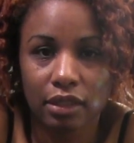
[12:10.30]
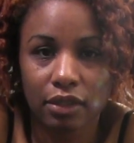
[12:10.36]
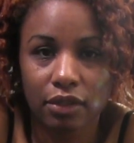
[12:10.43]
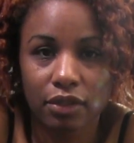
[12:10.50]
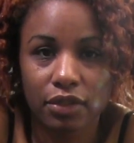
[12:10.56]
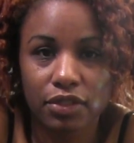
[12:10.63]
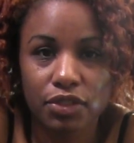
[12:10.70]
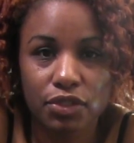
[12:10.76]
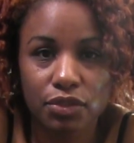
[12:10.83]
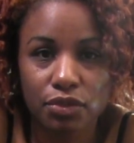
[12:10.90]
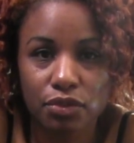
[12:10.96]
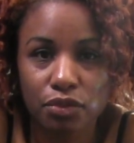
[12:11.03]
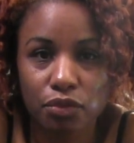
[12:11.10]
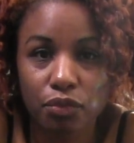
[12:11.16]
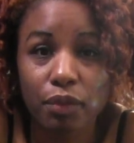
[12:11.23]
going
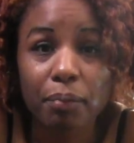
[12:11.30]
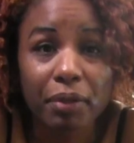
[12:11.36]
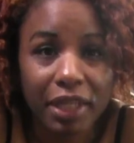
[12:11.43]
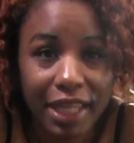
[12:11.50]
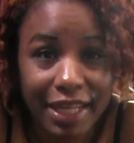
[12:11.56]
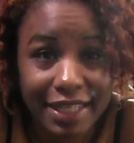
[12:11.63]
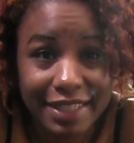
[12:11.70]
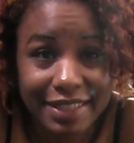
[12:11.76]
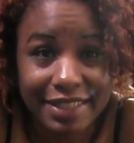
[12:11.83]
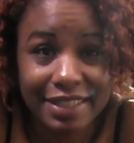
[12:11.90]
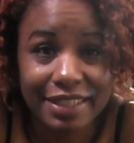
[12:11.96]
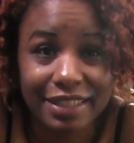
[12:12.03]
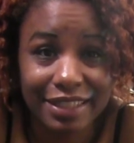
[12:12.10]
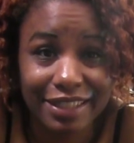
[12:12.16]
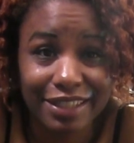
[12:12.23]
to
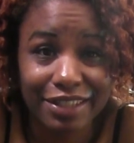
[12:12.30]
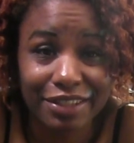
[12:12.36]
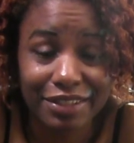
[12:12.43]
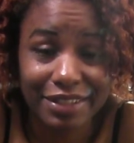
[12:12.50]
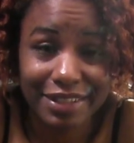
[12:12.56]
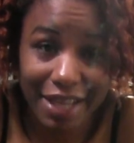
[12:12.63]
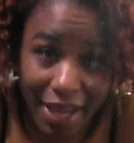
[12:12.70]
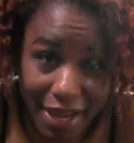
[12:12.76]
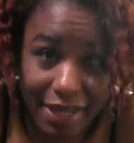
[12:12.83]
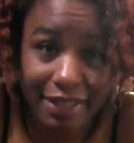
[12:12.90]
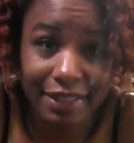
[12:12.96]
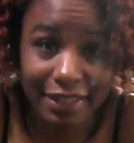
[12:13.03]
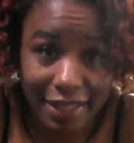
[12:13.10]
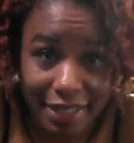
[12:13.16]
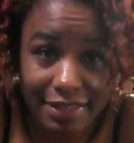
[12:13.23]
replace
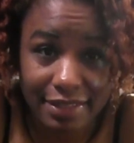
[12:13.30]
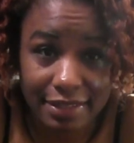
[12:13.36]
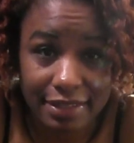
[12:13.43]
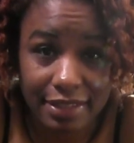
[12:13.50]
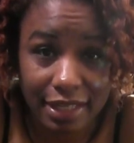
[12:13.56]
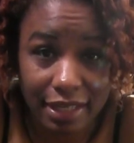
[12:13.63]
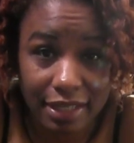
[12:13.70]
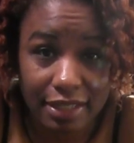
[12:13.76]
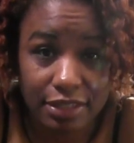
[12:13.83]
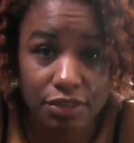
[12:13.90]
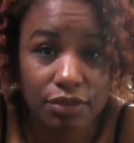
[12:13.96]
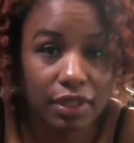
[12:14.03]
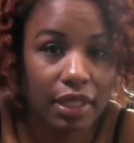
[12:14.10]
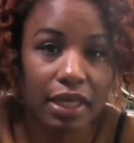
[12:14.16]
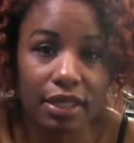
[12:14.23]
diet and exercise.
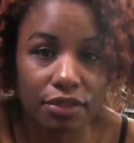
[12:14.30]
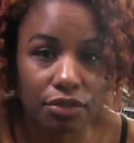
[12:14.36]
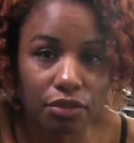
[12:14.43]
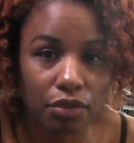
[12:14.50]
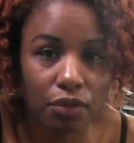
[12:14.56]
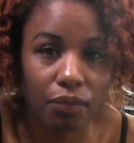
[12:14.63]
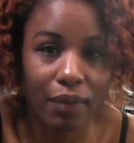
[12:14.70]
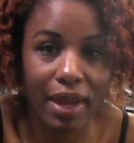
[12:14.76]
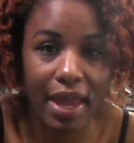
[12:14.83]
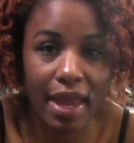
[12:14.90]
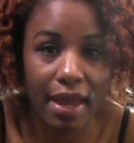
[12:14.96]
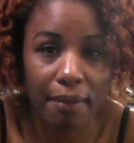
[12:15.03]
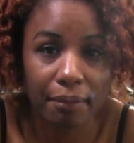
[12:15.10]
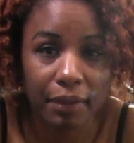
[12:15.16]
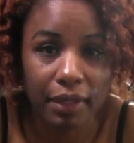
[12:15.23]
You can't do a
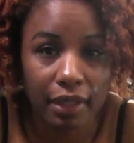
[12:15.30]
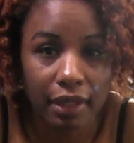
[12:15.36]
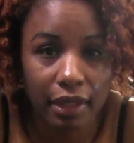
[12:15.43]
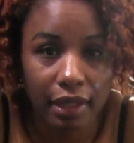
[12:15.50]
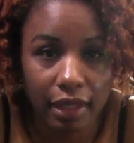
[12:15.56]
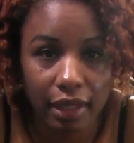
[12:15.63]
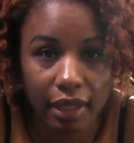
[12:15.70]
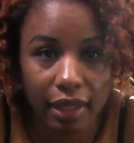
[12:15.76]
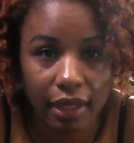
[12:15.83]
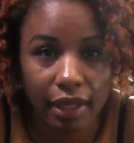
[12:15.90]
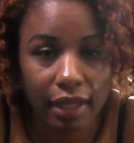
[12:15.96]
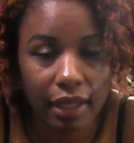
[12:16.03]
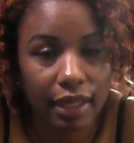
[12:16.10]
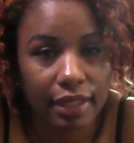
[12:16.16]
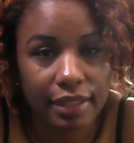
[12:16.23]
wrap
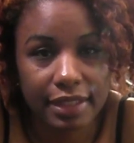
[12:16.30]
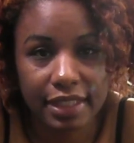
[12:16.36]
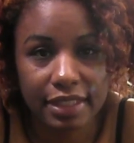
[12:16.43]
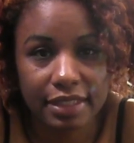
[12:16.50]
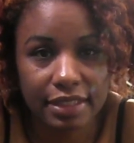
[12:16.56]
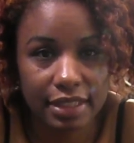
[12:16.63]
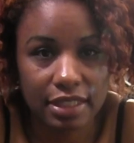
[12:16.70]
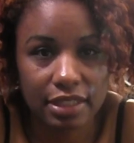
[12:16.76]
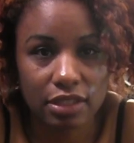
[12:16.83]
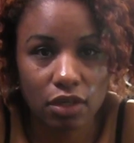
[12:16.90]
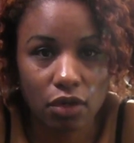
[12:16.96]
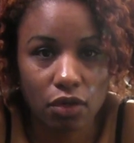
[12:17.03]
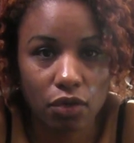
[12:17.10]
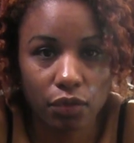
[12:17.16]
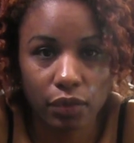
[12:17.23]
and then just
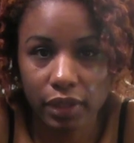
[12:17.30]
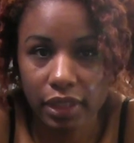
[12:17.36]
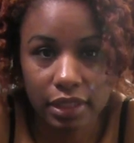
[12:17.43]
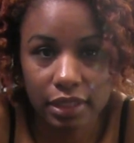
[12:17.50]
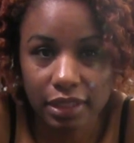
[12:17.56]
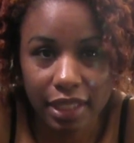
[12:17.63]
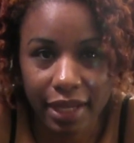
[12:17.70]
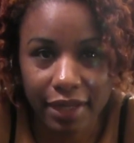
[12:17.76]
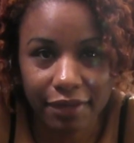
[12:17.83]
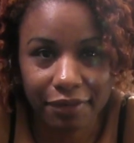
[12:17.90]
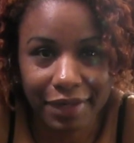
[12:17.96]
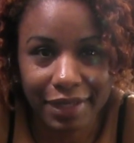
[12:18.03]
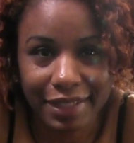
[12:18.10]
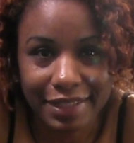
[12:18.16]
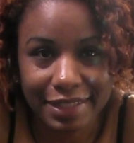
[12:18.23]
go eating like
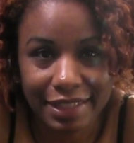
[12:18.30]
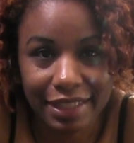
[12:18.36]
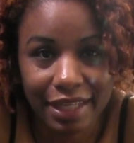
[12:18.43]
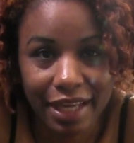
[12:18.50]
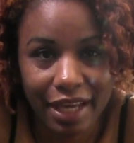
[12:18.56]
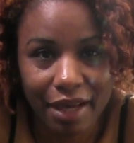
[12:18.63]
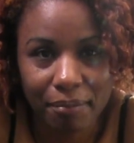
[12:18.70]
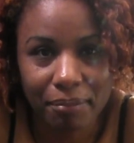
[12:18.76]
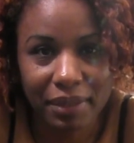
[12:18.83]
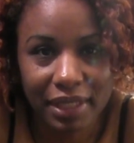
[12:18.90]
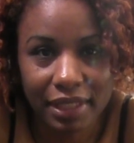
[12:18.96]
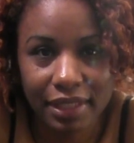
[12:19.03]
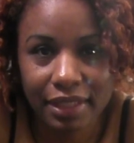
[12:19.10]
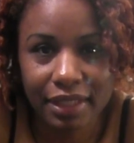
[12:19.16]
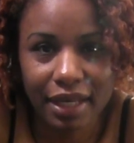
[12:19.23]
crazy.
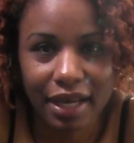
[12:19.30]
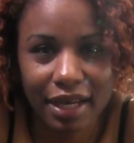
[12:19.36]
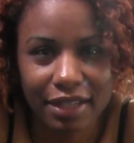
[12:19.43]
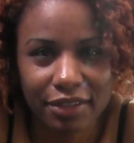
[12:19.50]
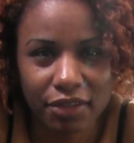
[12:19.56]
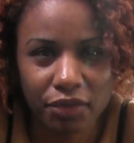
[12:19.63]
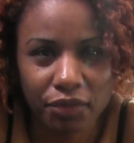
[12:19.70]
Me, I